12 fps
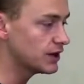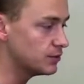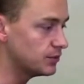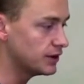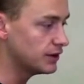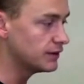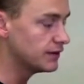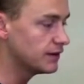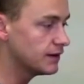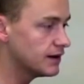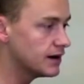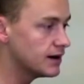build
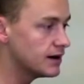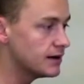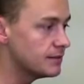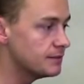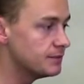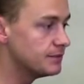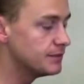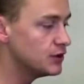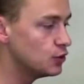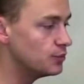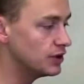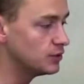
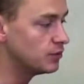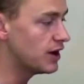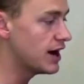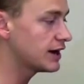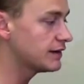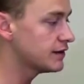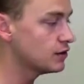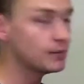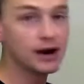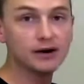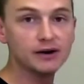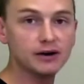build a bracket that'll
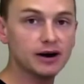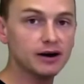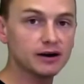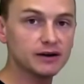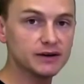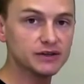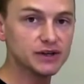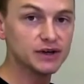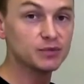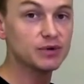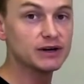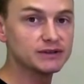mount your air conditioning
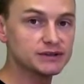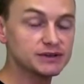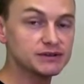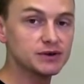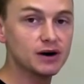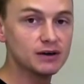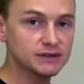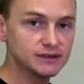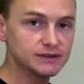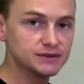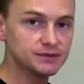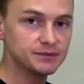compressor to our
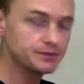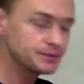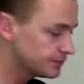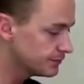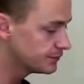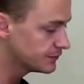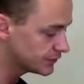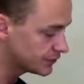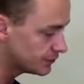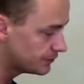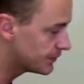system. So.